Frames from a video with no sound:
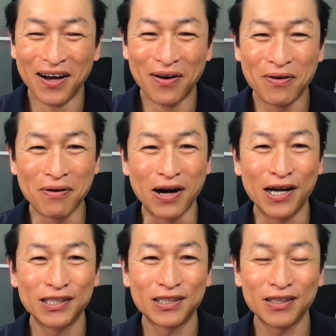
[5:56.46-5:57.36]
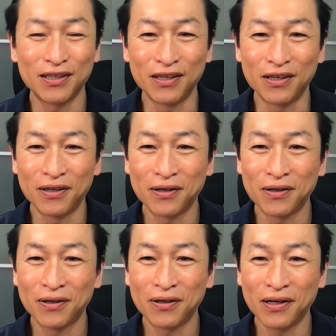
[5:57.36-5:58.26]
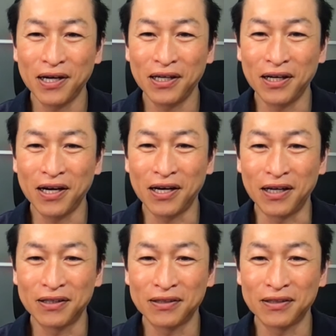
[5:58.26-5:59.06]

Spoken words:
Oh, I see. I got it.